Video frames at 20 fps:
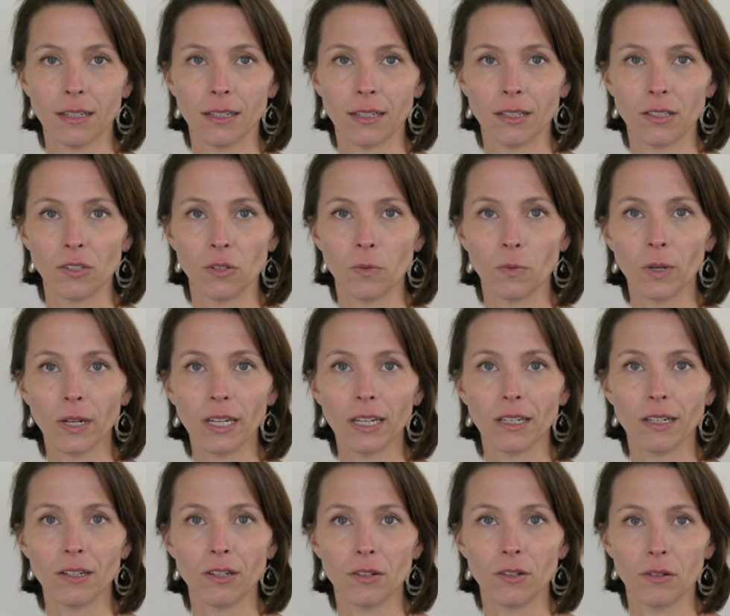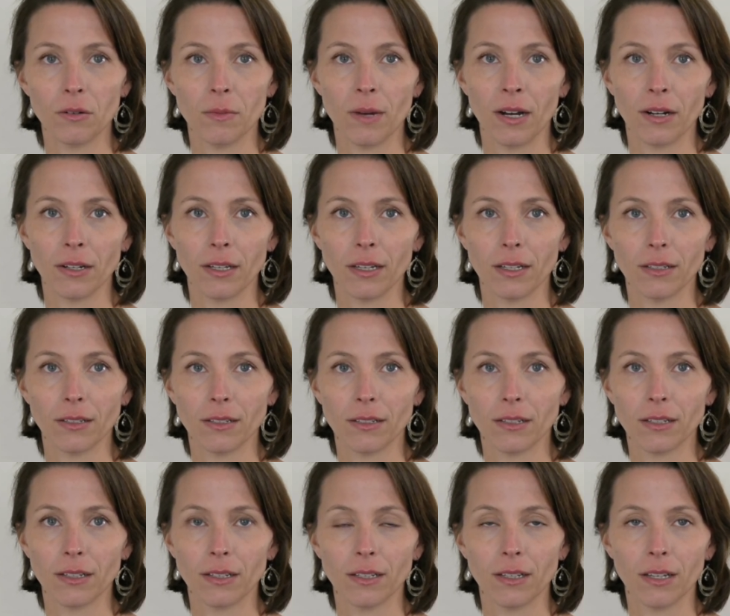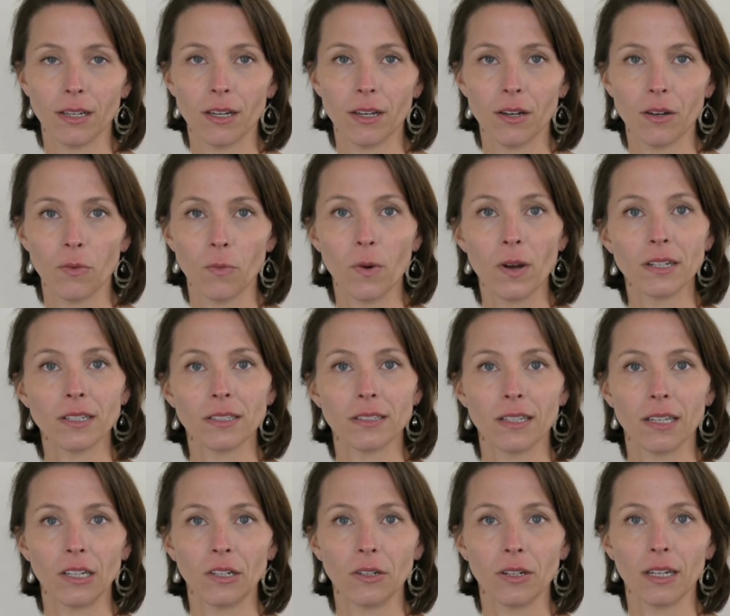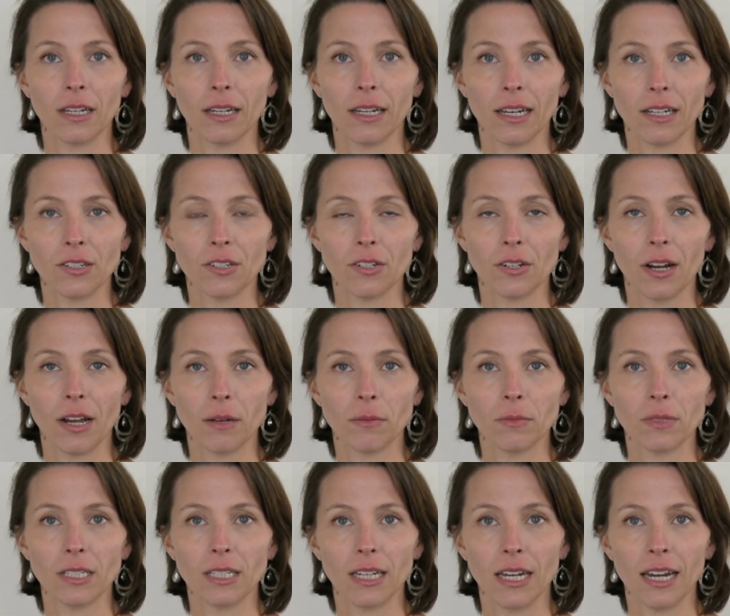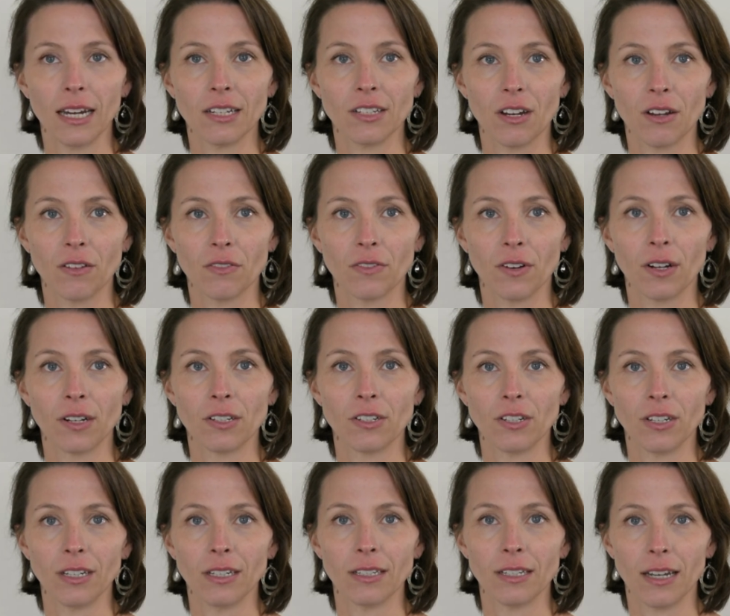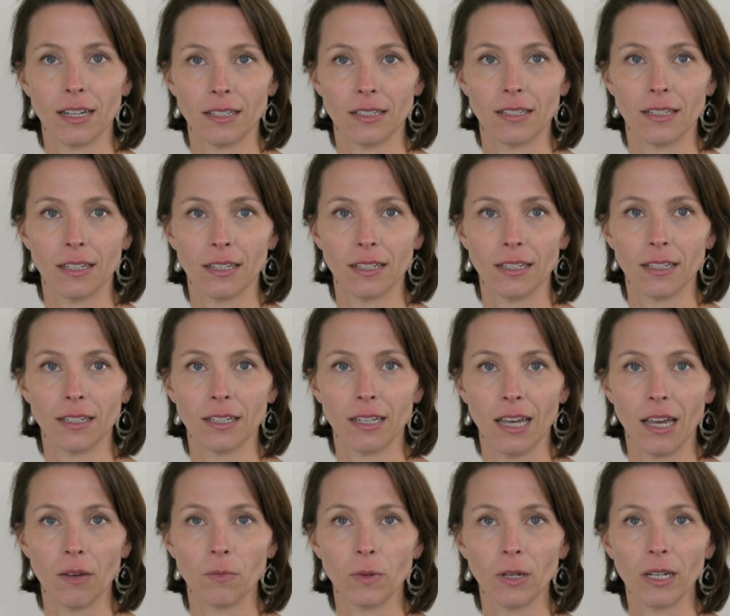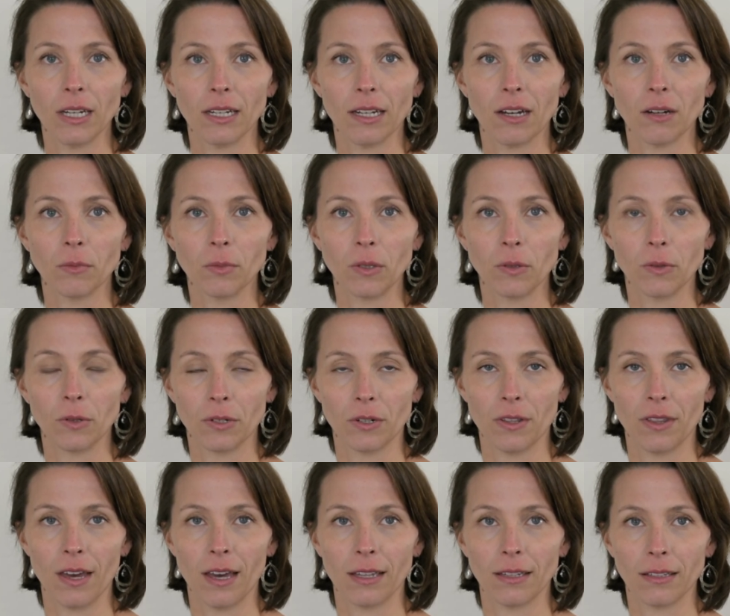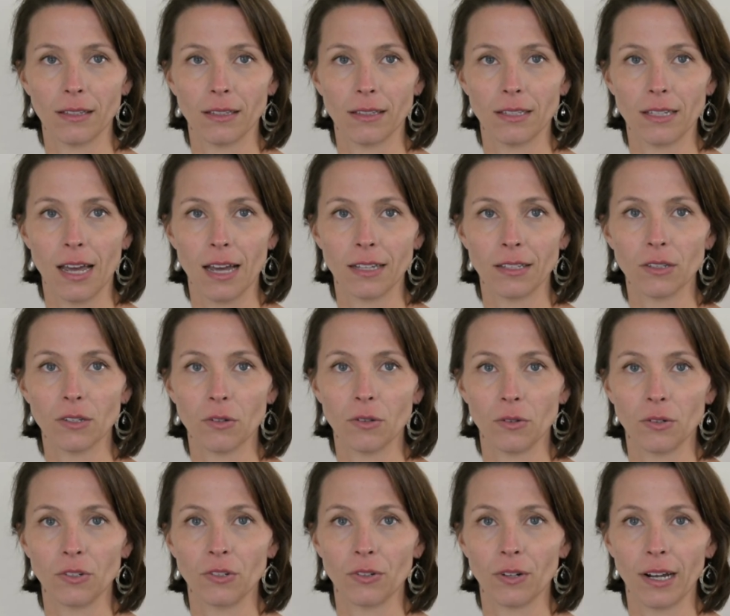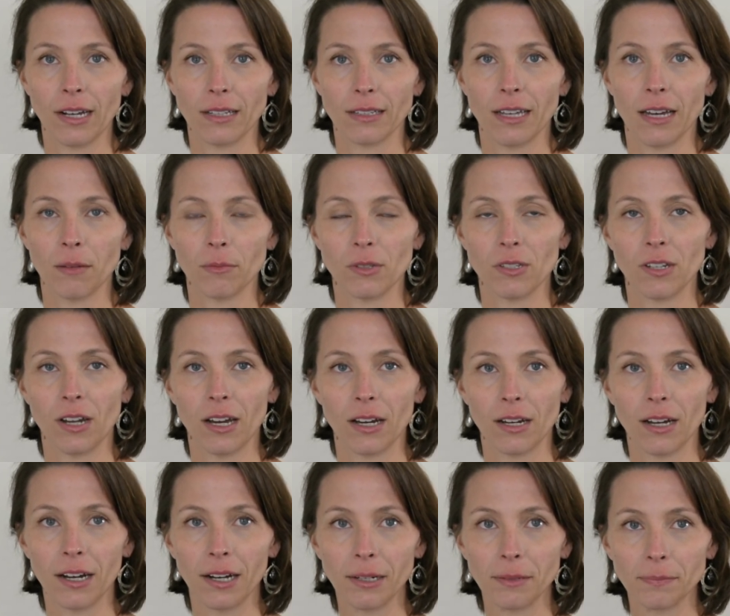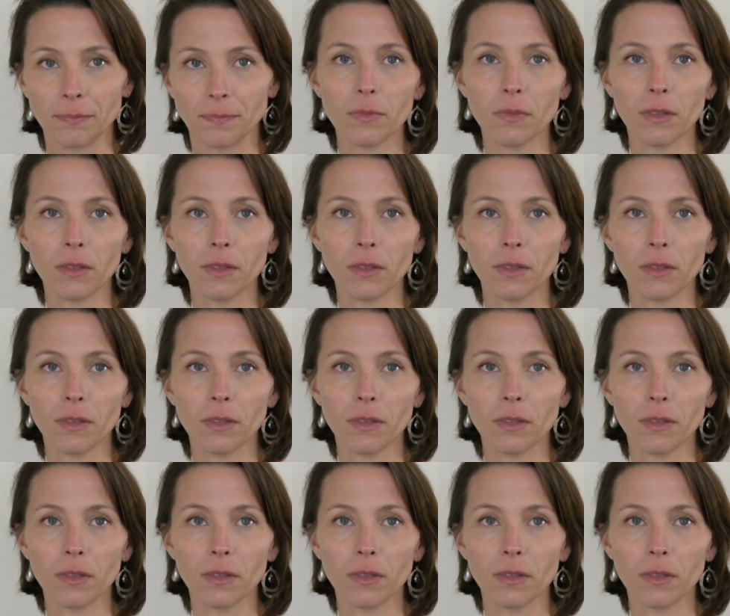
So what can you do about it? One is that you can get your MTHFR gene tested, and we can help you order that test through directlabs.com.